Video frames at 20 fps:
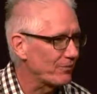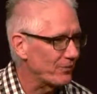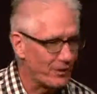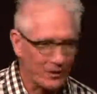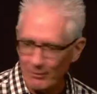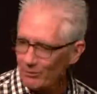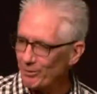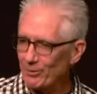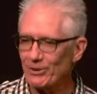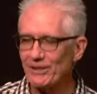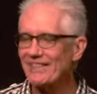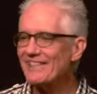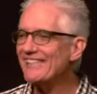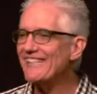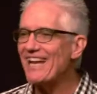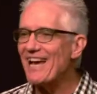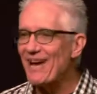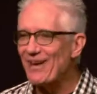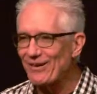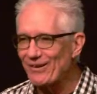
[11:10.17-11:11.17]

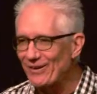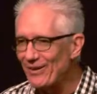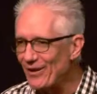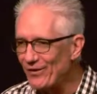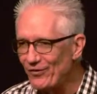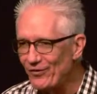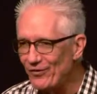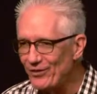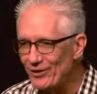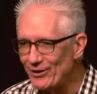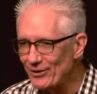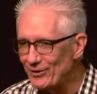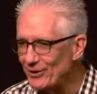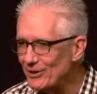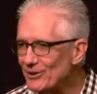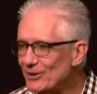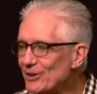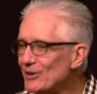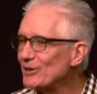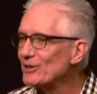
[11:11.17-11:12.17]
completely out of left field
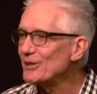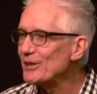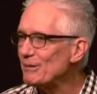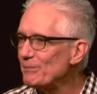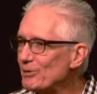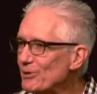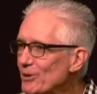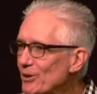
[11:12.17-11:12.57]
because it seems